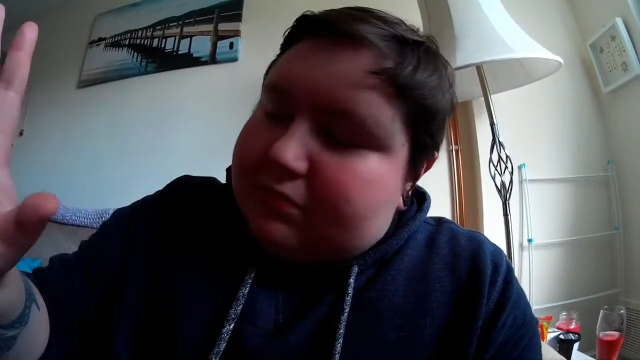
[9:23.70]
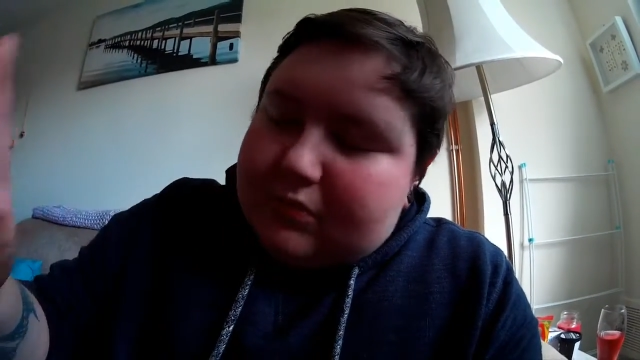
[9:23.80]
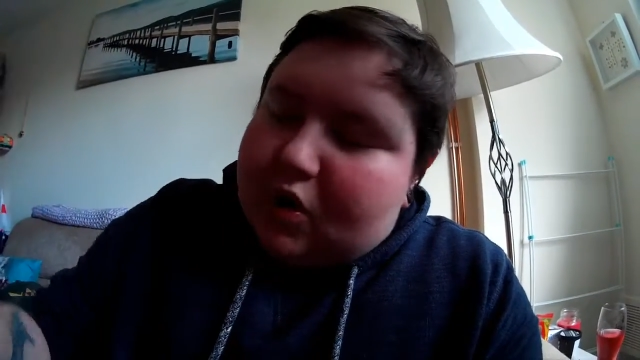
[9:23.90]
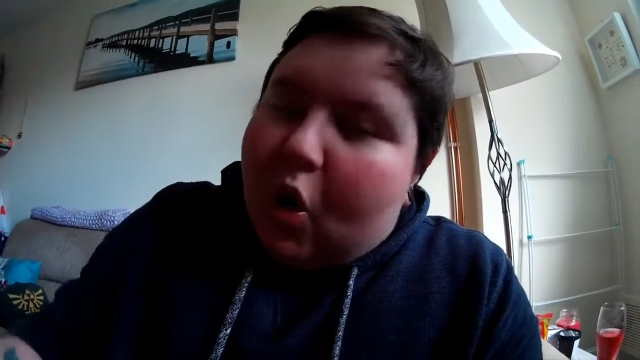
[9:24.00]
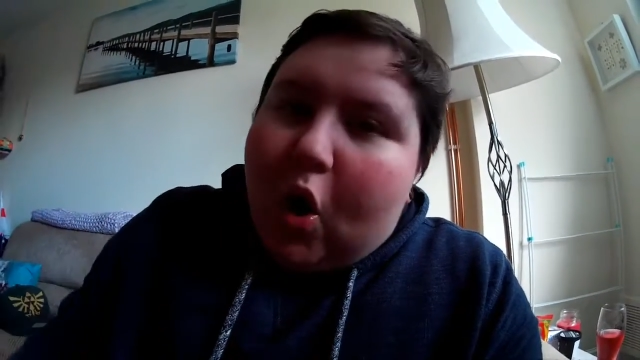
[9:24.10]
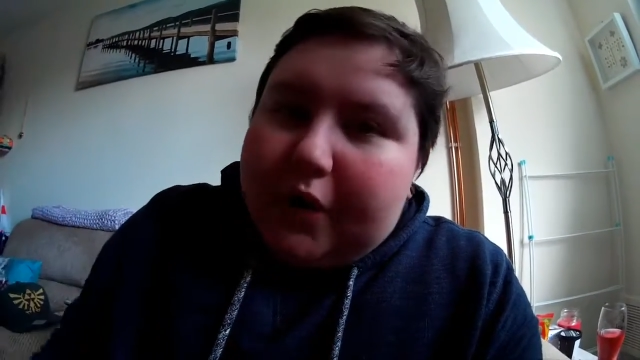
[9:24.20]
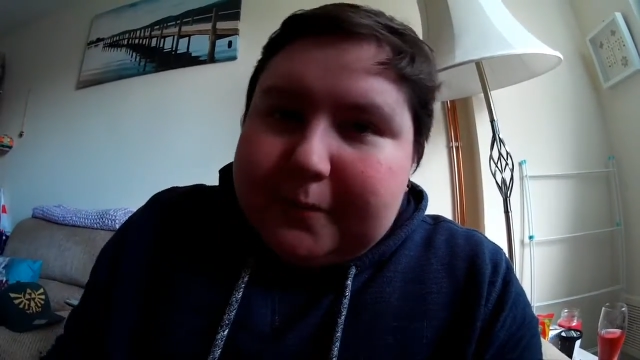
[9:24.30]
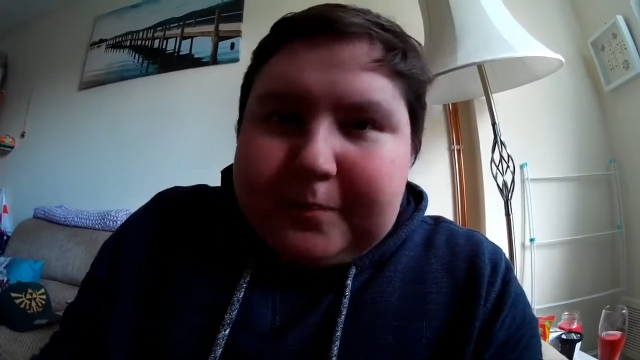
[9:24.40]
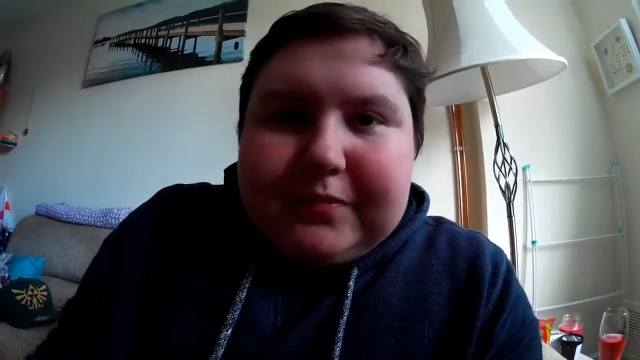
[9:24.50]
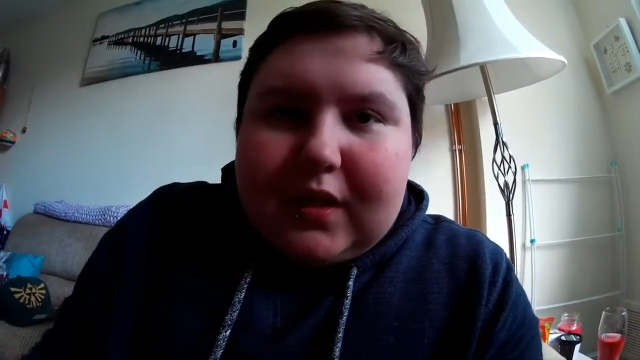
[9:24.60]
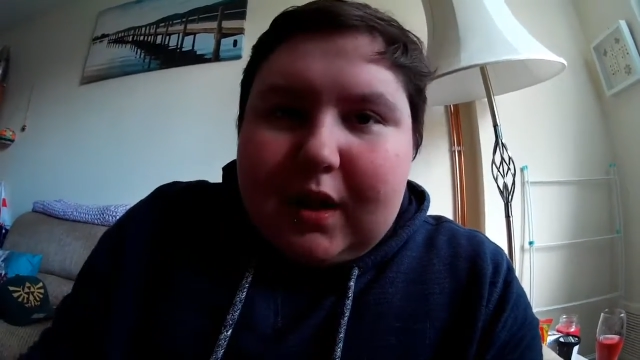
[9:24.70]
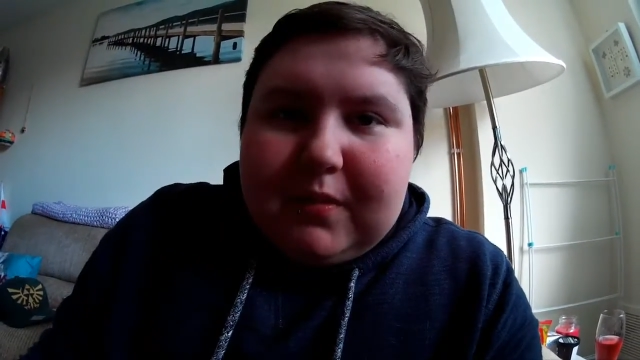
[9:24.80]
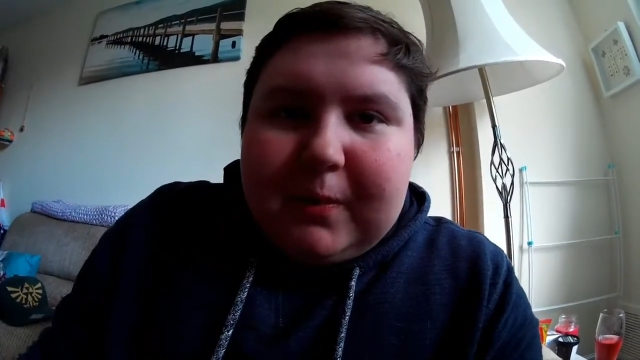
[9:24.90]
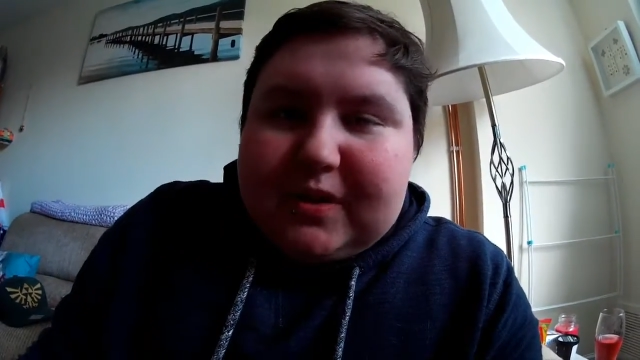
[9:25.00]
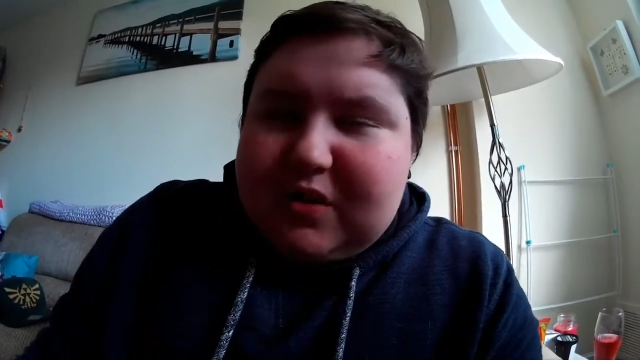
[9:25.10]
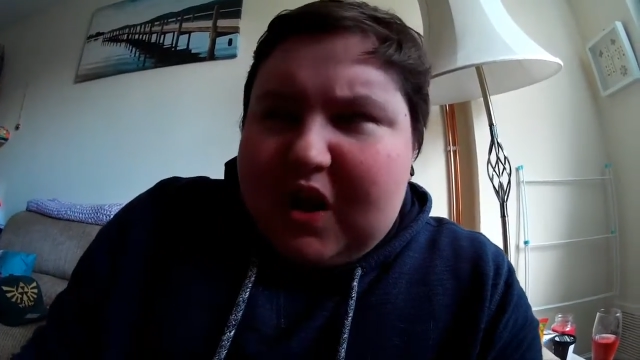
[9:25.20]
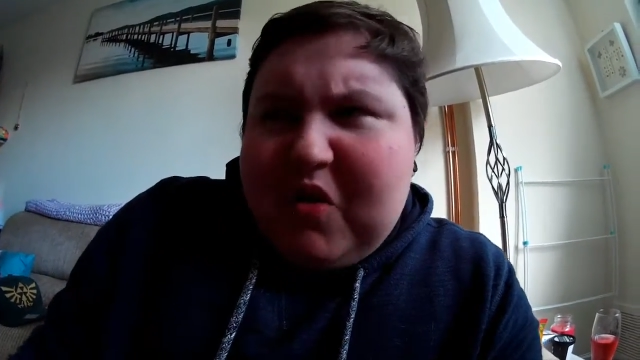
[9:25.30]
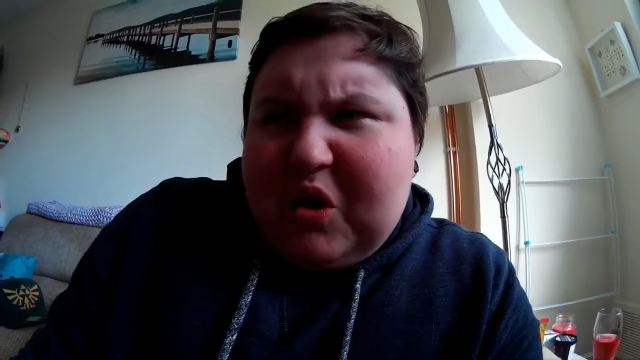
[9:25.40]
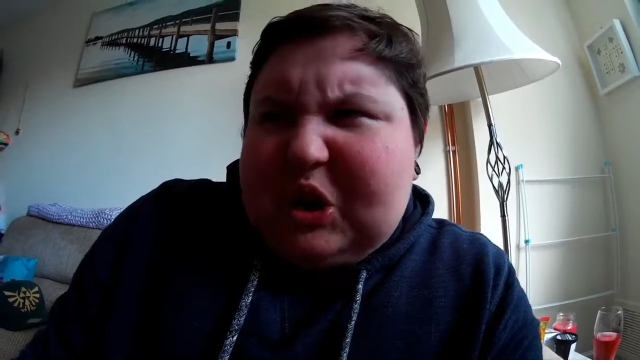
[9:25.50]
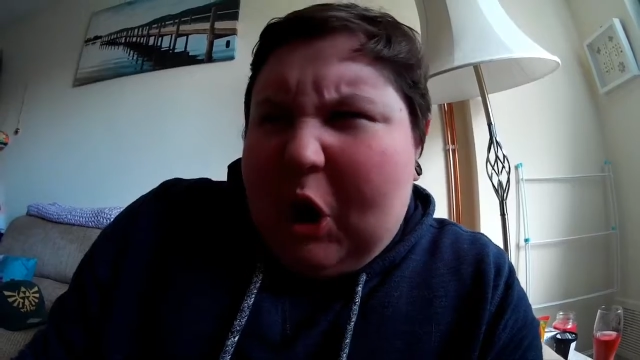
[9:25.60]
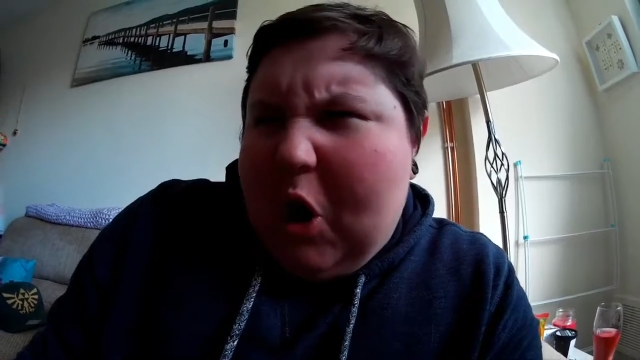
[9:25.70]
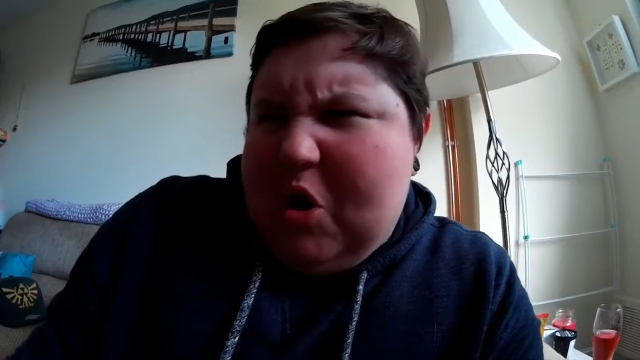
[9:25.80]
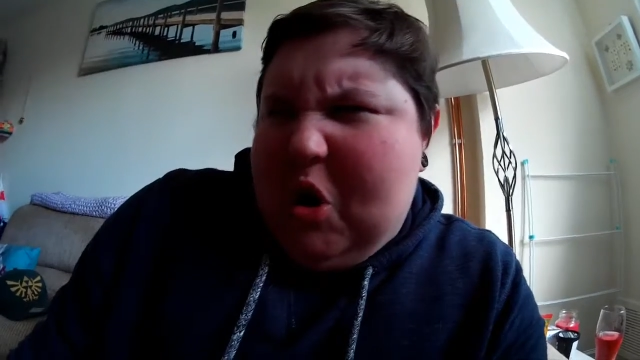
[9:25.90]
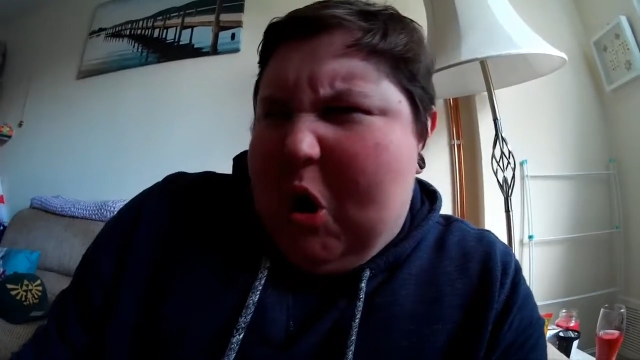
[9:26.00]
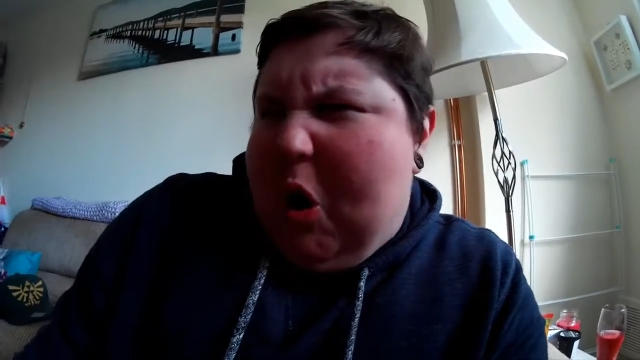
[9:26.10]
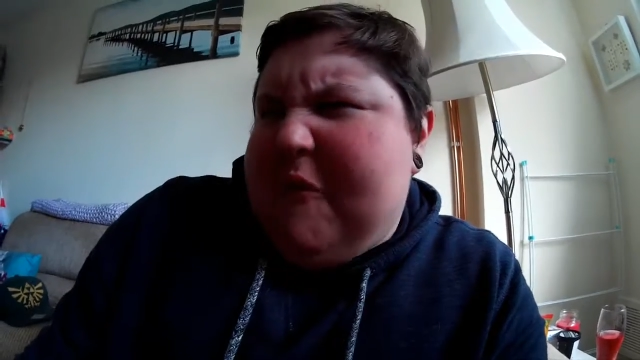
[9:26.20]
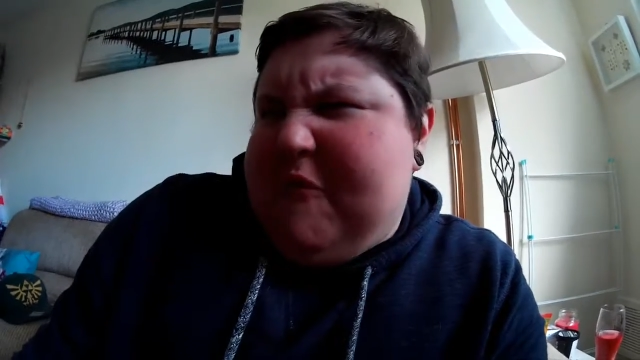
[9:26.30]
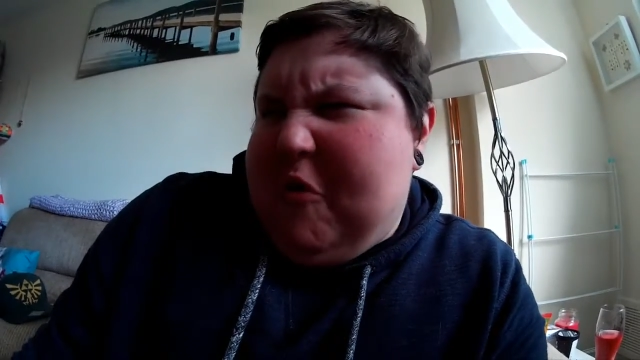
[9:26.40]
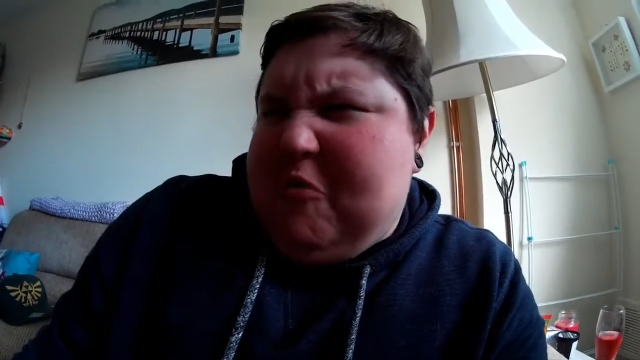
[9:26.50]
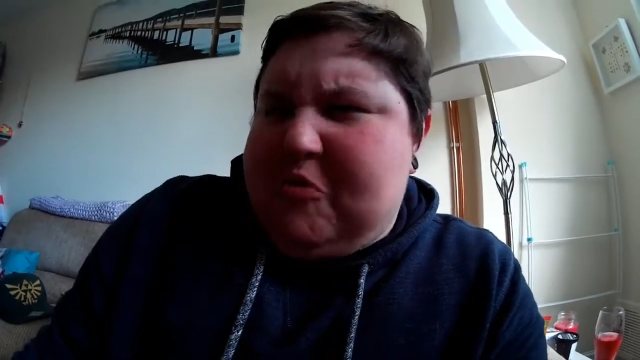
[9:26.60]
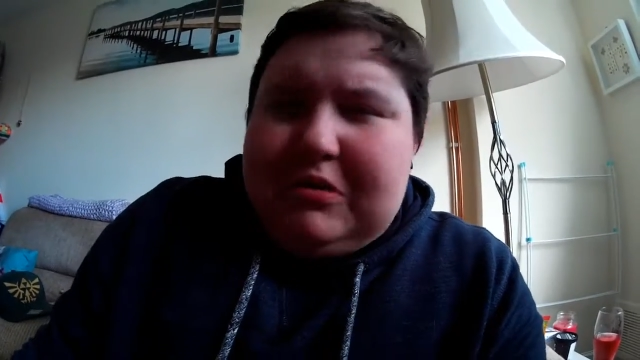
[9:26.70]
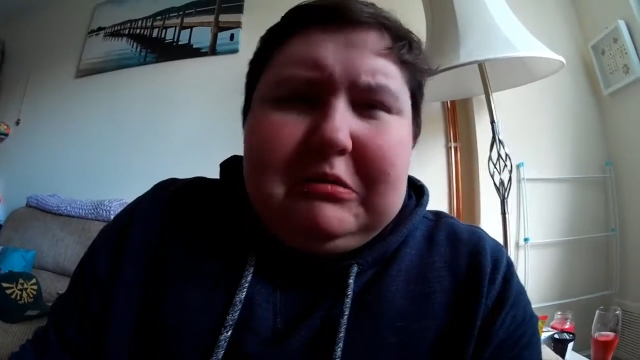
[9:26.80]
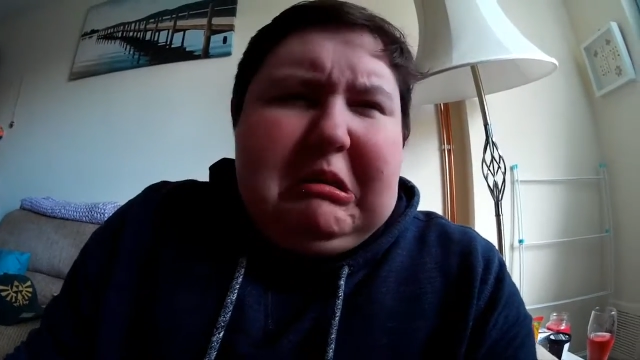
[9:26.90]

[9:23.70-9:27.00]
gone. And my mother's like, I'm going to turn it off on you.